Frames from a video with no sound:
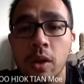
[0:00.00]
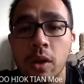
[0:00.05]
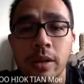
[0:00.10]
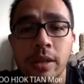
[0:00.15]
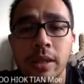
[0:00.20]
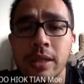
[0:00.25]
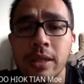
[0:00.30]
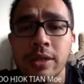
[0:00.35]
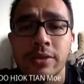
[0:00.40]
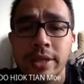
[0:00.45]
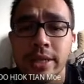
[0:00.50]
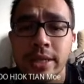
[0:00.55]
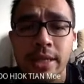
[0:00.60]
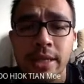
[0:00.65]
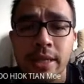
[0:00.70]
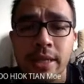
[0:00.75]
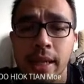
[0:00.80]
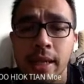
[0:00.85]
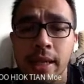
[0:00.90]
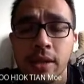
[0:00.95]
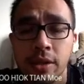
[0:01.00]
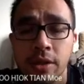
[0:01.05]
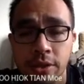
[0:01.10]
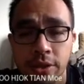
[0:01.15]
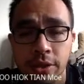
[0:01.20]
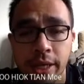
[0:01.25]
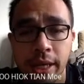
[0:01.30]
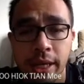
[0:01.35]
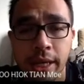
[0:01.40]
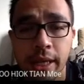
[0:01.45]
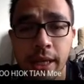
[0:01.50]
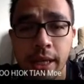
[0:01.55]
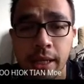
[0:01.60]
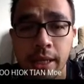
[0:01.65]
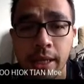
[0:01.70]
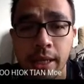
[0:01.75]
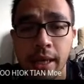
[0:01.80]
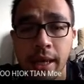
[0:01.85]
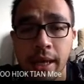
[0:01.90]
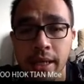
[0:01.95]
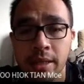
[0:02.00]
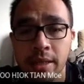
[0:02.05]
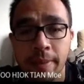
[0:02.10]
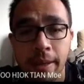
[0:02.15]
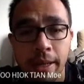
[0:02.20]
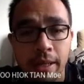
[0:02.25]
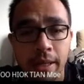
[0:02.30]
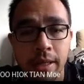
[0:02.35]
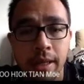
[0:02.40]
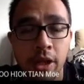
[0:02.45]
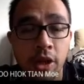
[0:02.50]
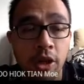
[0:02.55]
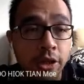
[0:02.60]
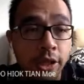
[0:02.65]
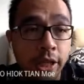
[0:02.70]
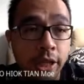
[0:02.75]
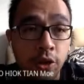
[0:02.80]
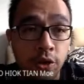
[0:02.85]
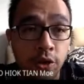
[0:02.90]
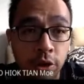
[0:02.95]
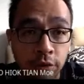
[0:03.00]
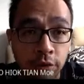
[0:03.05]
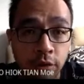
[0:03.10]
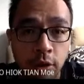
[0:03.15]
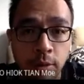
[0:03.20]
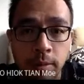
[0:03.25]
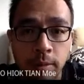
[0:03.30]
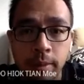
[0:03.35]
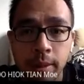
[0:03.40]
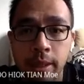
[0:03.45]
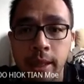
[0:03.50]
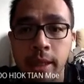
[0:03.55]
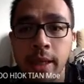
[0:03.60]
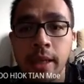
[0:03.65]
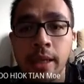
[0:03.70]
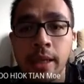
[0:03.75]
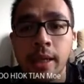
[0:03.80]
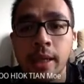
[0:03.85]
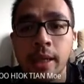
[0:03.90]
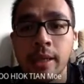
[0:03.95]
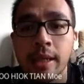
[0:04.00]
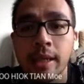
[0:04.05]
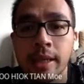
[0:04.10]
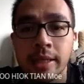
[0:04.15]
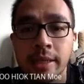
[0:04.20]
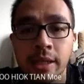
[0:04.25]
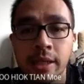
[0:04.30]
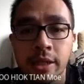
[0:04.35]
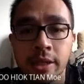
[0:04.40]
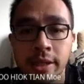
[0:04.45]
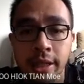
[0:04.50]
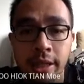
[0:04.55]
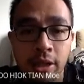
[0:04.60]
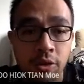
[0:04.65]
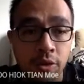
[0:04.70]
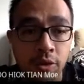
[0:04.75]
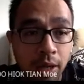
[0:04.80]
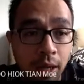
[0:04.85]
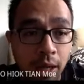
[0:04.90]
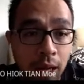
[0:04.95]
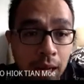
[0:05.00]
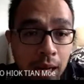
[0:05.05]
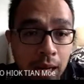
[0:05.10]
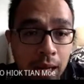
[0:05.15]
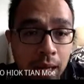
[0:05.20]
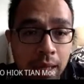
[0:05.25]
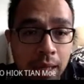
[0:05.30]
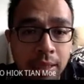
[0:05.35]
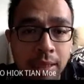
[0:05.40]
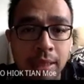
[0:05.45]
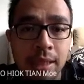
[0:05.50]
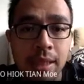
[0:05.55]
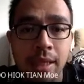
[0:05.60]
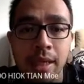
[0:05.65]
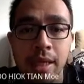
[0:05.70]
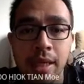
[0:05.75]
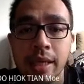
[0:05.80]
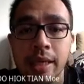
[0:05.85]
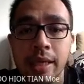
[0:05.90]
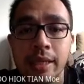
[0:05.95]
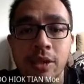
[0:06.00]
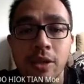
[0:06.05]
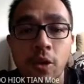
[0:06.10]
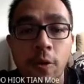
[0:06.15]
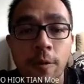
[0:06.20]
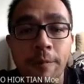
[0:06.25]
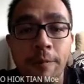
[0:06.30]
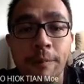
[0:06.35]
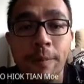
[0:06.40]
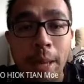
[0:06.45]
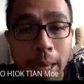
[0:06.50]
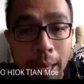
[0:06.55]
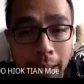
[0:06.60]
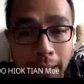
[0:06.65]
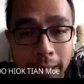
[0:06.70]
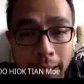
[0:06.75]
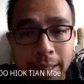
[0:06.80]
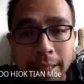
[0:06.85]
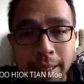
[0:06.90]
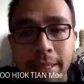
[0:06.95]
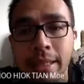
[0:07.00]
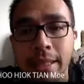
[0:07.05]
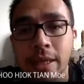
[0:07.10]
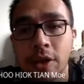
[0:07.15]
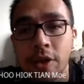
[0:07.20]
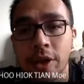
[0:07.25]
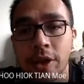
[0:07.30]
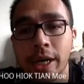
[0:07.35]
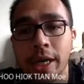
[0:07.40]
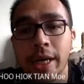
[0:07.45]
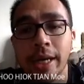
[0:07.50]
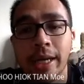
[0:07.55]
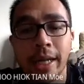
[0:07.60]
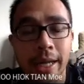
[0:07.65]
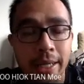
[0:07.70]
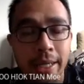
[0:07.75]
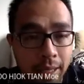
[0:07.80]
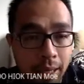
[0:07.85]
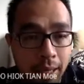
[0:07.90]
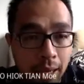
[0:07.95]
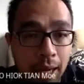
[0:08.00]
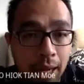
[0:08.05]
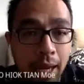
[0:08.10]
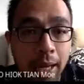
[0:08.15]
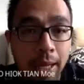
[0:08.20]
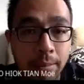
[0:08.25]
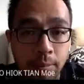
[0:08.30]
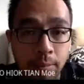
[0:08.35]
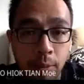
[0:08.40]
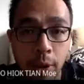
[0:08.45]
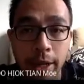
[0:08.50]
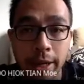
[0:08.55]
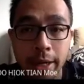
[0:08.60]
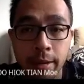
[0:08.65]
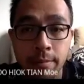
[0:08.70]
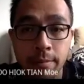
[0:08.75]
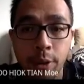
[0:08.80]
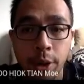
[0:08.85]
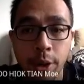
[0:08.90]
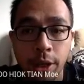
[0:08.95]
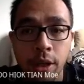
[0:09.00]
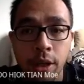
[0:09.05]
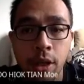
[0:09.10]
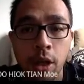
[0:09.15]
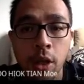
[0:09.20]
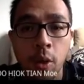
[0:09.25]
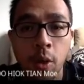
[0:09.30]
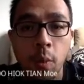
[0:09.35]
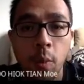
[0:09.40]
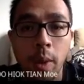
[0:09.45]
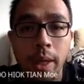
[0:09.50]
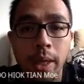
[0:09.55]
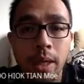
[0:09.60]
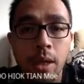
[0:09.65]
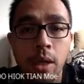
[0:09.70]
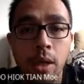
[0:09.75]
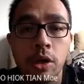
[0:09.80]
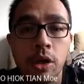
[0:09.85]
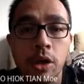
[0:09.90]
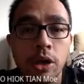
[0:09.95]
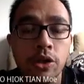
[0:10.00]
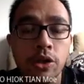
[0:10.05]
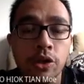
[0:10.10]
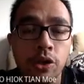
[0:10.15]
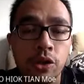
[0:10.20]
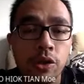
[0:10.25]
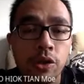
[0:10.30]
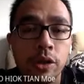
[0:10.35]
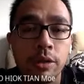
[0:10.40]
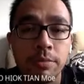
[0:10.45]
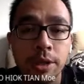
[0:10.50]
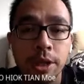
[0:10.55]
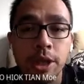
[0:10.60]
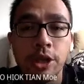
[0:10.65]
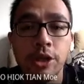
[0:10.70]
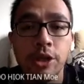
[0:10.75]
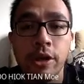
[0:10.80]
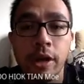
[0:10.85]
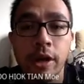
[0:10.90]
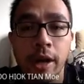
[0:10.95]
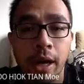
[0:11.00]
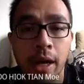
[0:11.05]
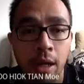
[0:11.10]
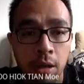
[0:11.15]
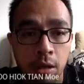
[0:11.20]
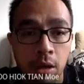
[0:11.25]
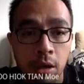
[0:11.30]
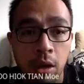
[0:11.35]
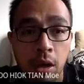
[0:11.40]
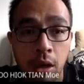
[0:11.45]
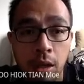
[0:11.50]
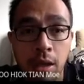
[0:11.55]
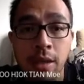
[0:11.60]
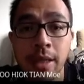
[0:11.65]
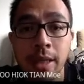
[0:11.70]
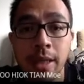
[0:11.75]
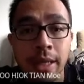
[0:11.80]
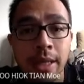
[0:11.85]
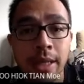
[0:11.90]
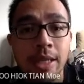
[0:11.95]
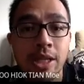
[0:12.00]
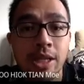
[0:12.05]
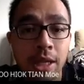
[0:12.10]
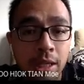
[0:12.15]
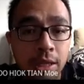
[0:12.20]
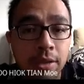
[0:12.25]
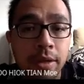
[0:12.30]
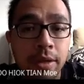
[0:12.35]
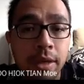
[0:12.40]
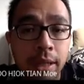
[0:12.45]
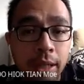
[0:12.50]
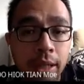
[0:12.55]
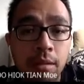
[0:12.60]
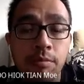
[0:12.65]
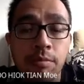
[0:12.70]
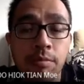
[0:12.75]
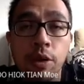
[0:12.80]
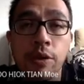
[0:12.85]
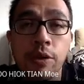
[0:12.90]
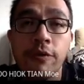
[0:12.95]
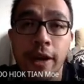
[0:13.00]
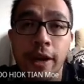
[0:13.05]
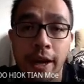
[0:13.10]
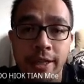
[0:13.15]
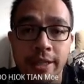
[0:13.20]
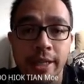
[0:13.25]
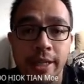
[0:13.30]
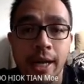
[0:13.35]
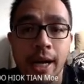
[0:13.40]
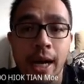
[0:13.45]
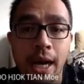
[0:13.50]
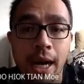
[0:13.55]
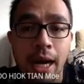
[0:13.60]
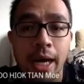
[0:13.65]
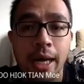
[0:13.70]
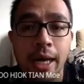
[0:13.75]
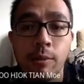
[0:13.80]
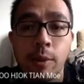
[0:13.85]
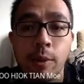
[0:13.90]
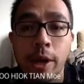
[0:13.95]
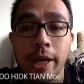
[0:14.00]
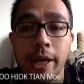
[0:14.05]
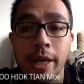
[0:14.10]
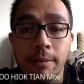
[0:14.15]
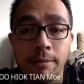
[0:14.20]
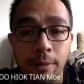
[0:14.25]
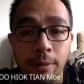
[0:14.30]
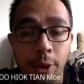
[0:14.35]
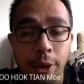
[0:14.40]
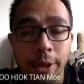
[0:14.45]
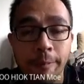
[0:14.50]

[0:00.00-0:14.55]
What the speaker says: these reasons also can expand and contract uniformly, does not stick to glass, it is opaque, okay, it has a high boiling point. Whether or not you use mercury or alcohol, generally both has a high boiling point.